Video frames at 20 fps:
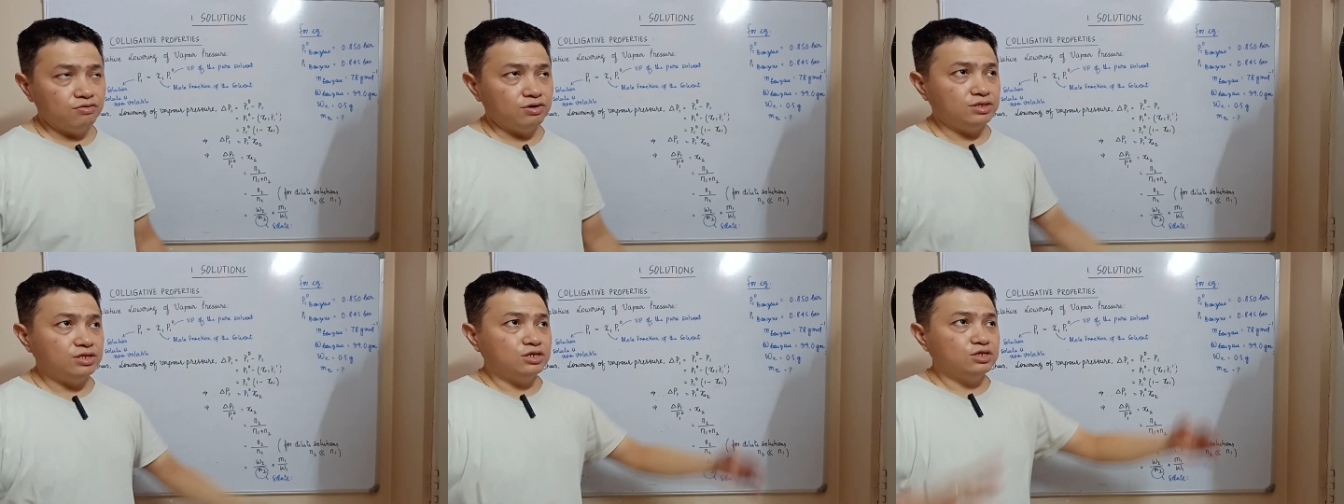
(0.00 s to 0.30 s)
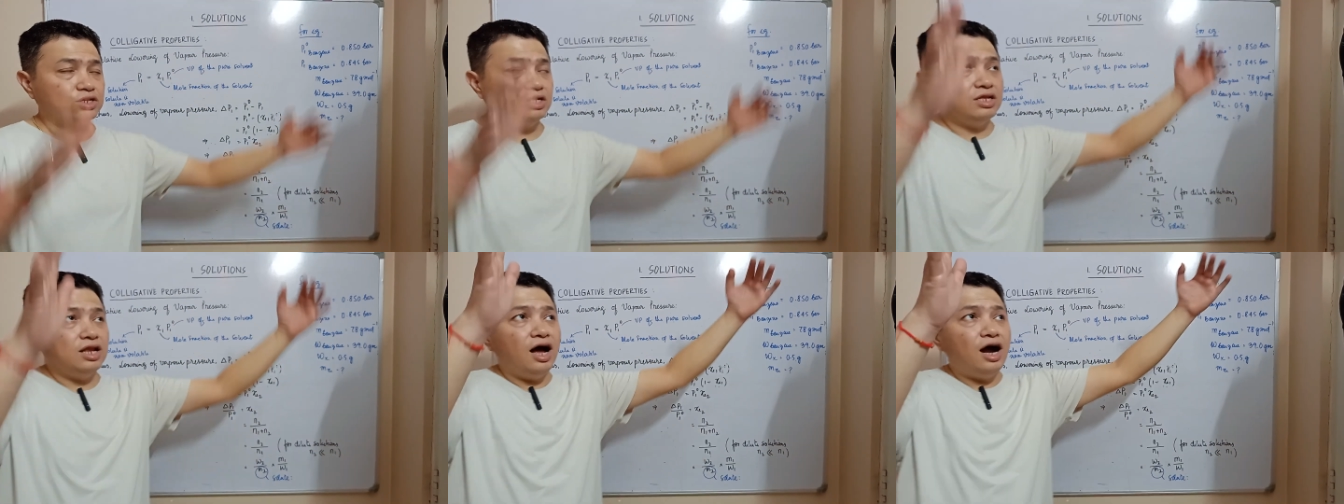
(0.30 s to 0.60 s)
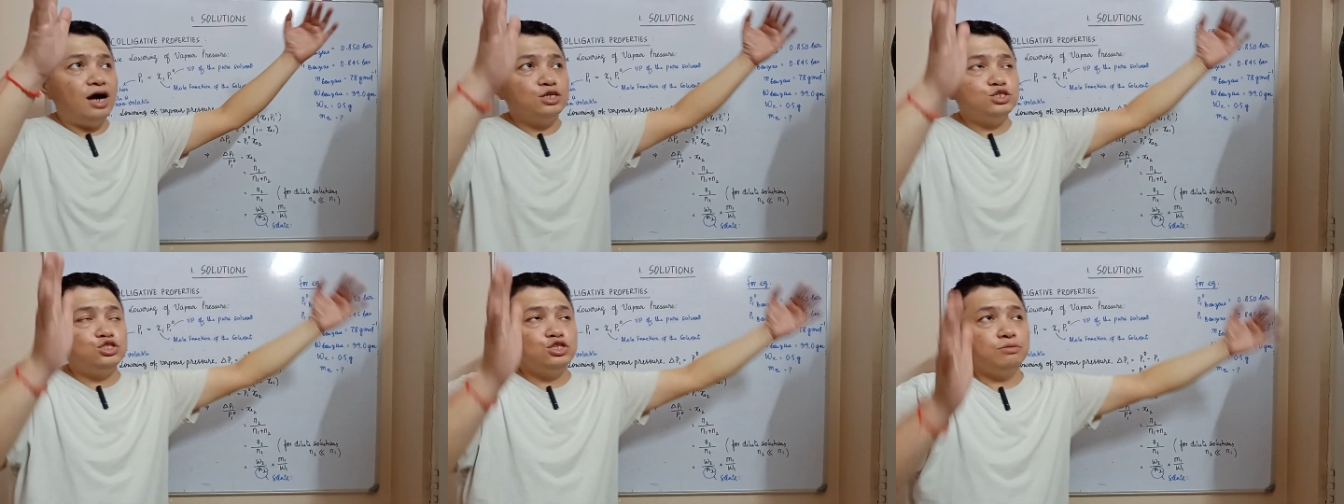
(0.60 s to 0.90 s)
There is a
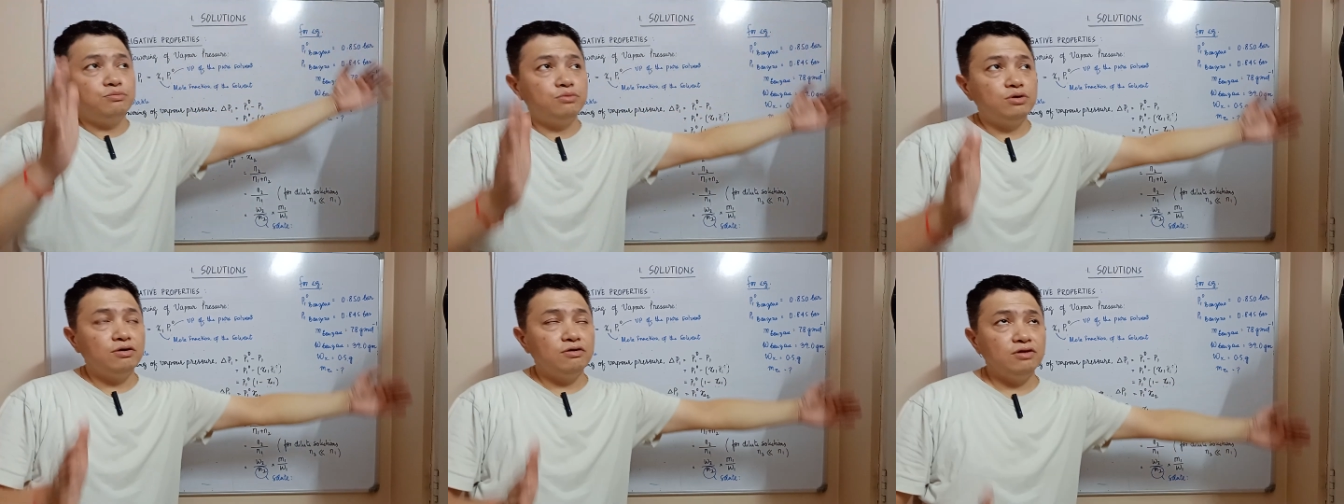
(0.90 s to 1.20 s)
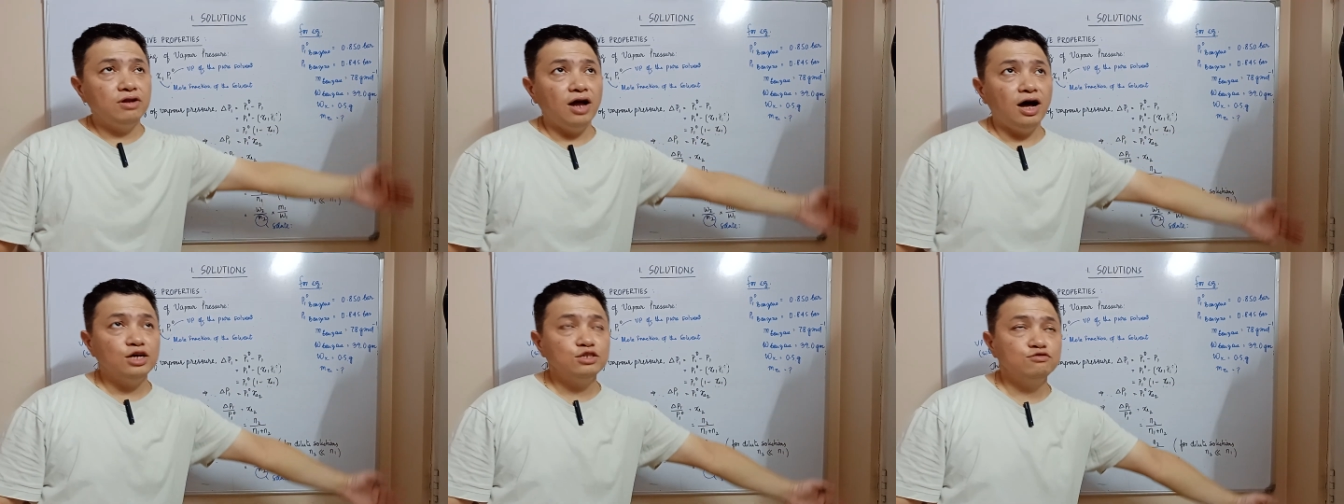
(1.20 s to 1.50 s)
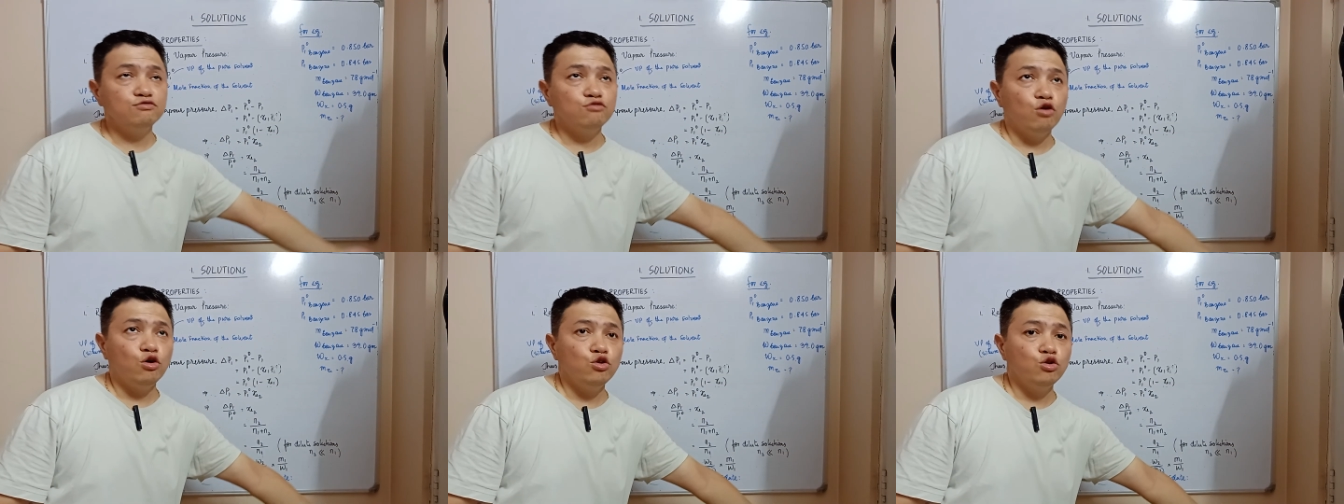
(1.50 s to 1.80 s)
large
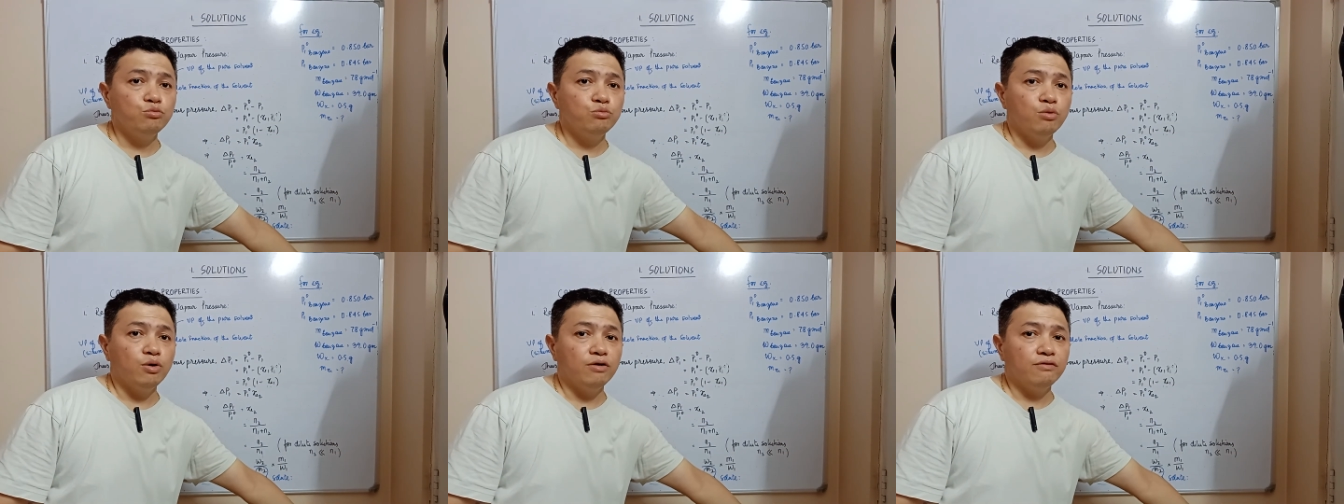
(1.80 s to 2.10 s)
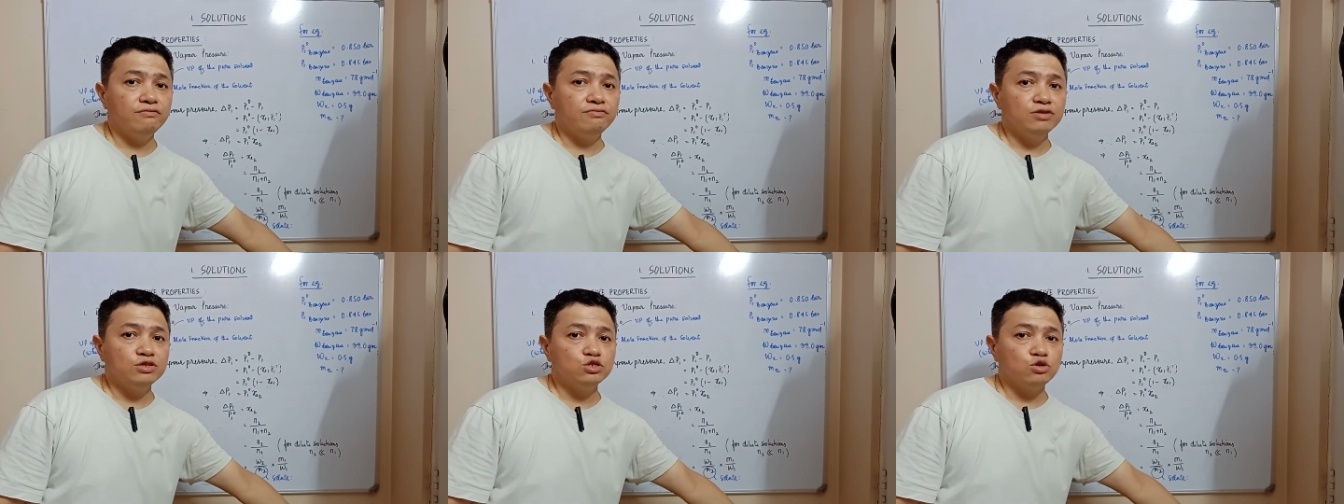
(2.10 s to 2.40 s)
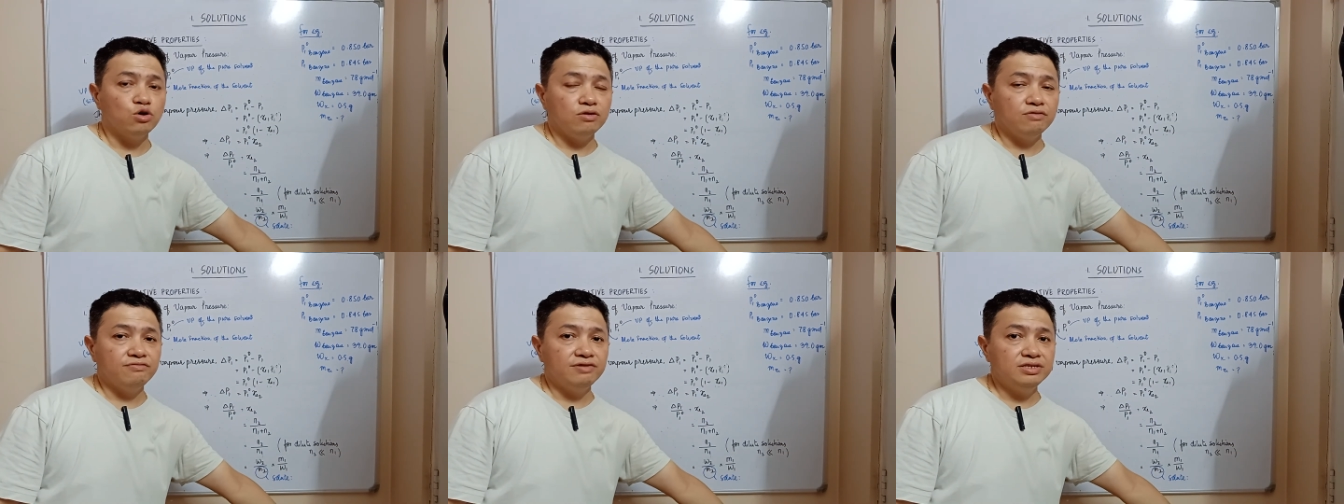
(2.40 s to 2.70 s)
volume of the
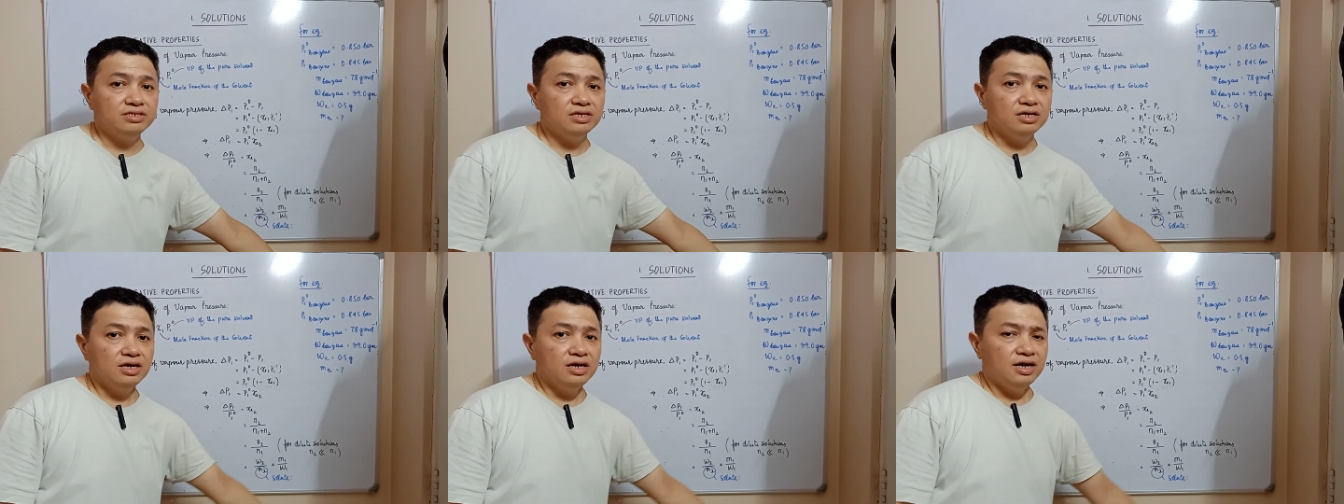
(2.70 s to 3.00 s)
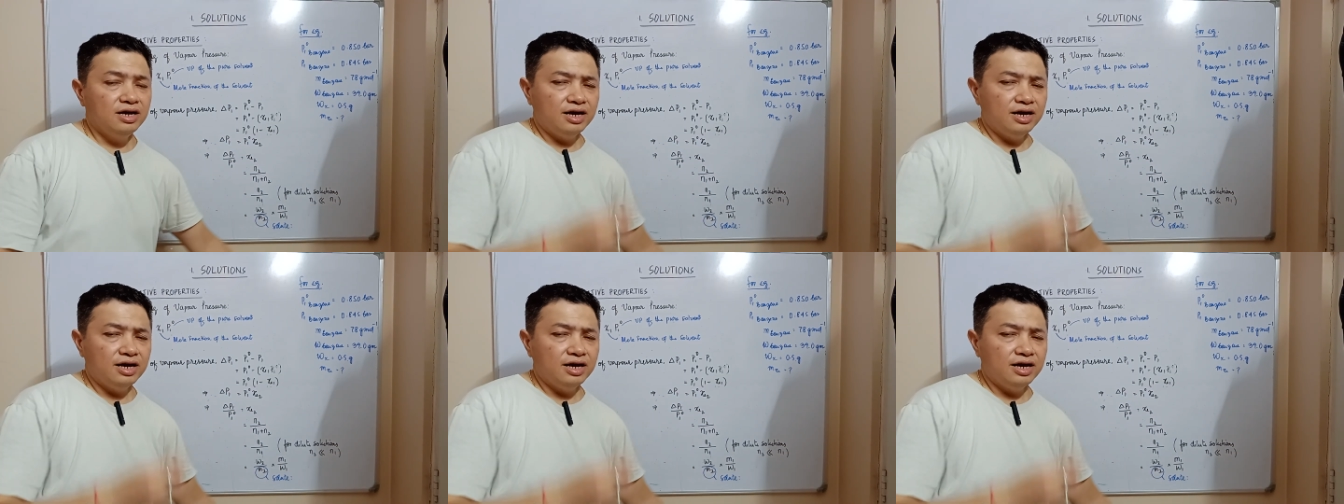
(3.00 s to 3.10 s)
solvent